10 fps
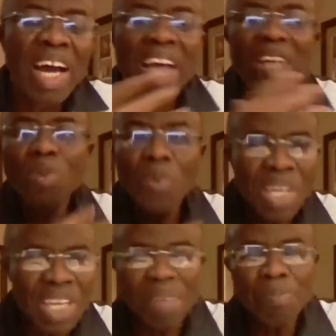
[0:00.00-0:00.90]
And
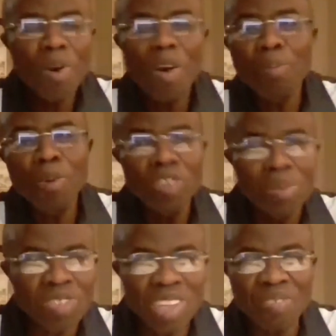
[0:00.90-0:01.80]
we, Paul puts
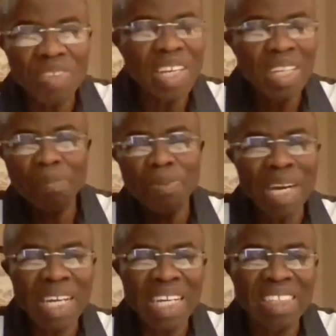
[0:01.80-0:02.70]
himself in the
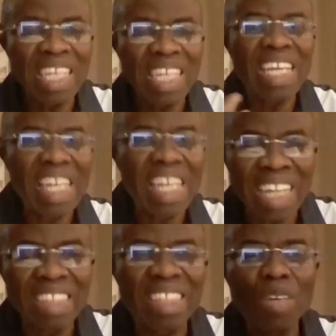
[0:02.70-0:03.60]
bracket, thinking
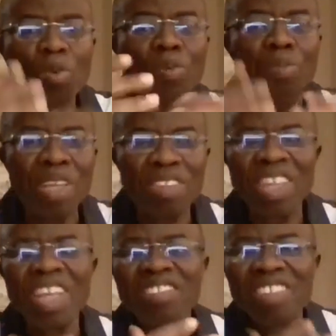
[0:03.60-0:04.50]
that he will be
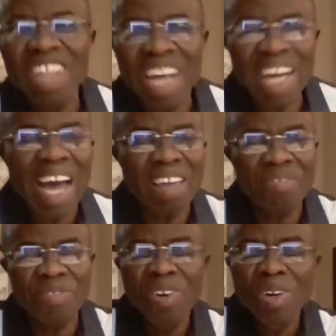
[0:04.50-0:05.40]
still
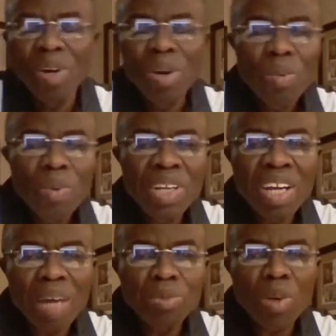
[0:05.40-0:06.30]
alive when the
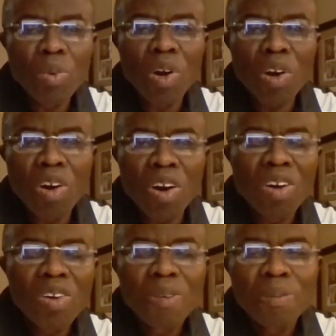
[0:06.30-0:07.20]
rapture will occur.
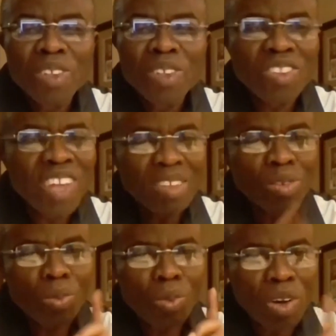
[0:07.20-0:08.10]
So
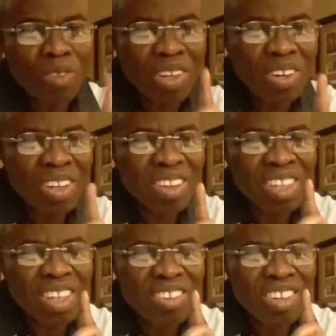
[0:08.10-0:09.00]
that's one of the
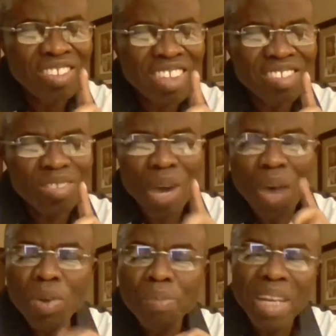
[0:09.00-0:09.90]
reasons why we